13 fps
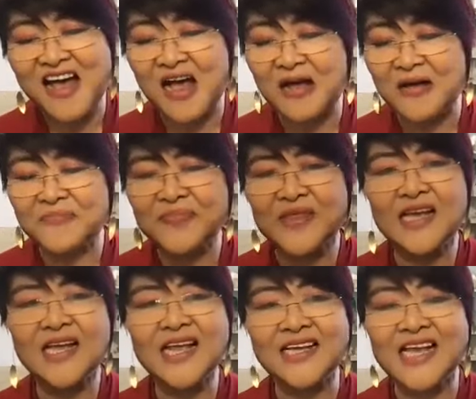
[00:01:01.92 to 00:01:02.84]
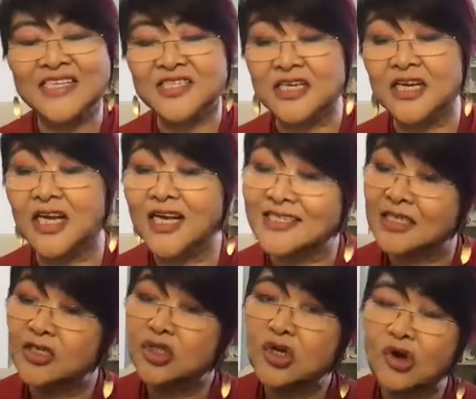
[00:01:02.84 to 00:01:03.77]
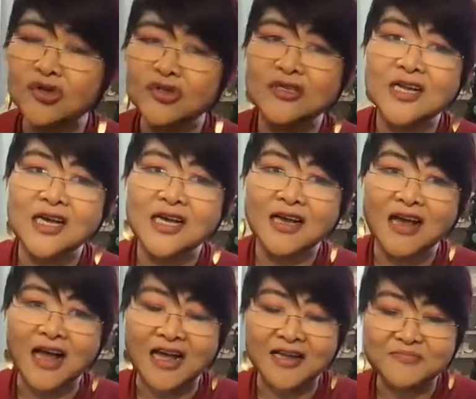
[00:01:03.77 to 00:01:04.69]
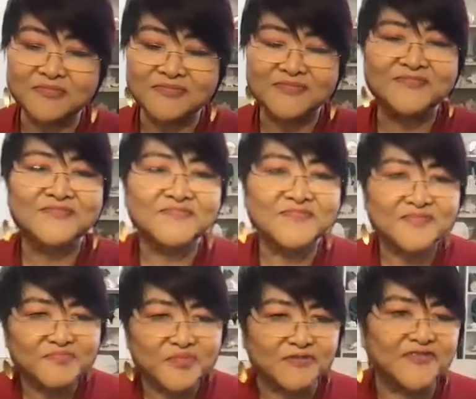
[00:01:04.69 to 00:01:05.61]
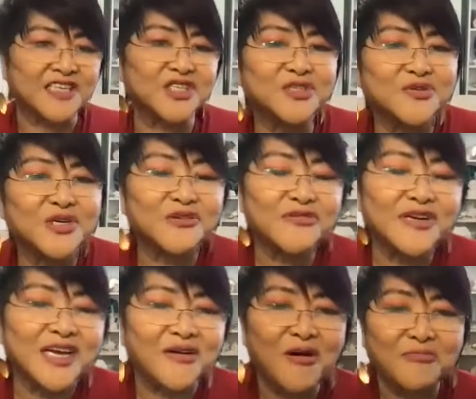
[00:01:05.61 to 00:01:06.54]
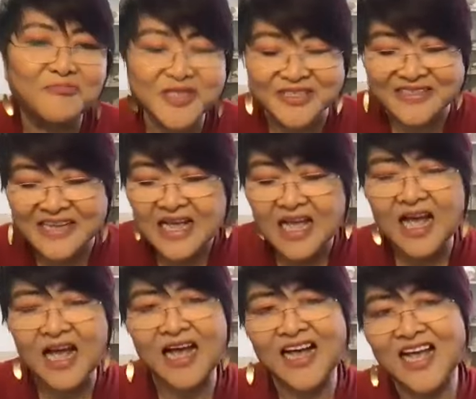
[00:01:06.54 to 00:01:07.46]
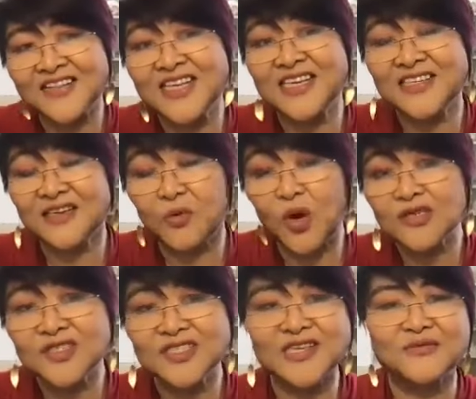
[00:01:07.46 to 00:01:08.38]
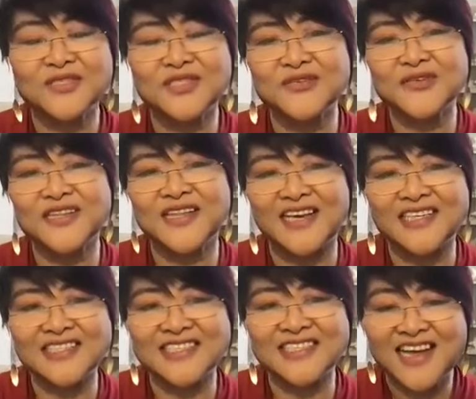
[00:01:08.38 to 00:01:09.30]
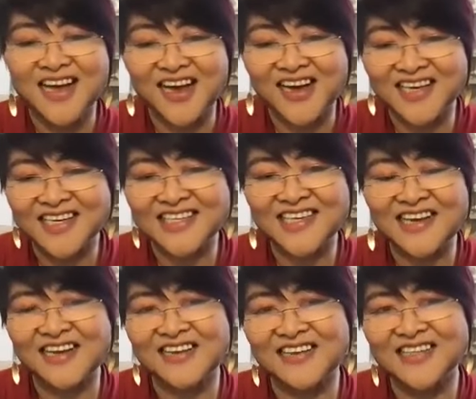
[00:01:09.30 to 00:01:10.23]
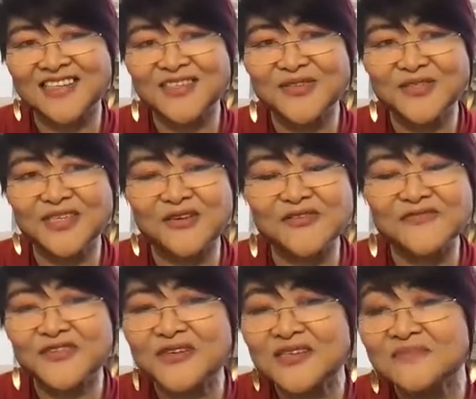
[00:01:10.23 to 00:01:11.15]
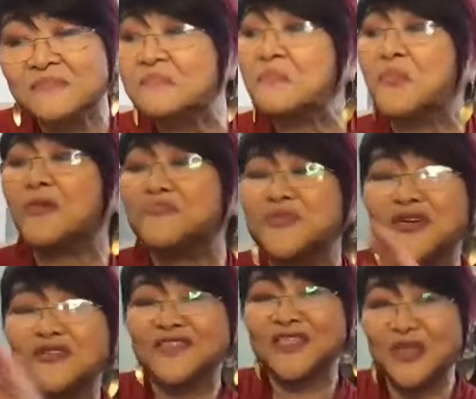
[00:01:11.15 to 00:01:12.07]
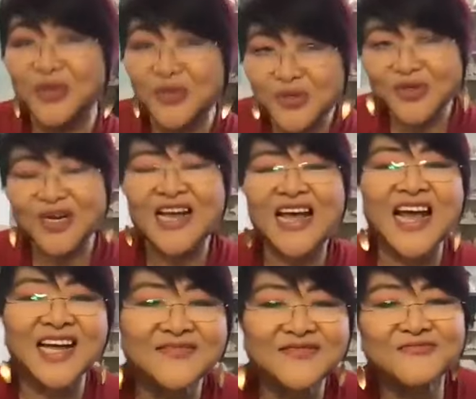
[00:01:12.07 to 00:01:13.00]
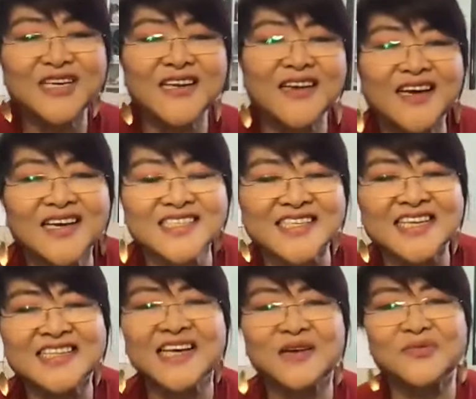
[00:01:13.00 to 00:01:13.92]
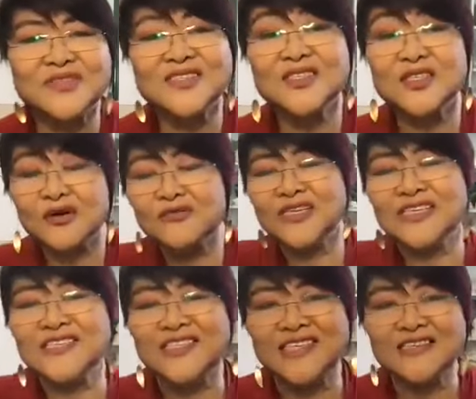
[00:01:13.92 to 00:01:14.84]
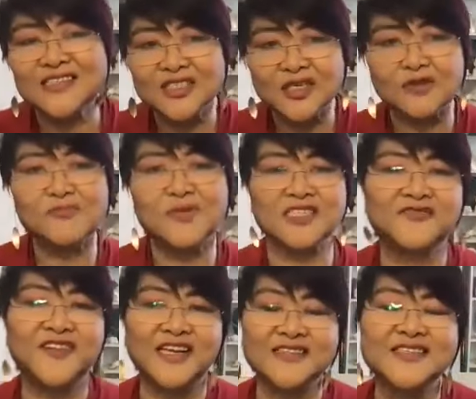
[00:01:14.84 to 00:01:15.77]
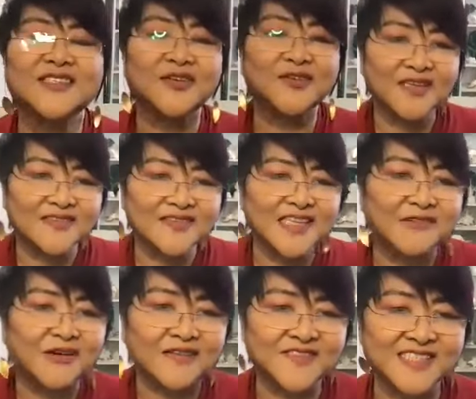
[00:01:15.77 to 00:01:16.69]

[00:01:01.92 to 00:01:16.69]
as a non-professional career option. And then whilst I was doing that, I popped over to law and realized that that was so easy and so much fun. So there I've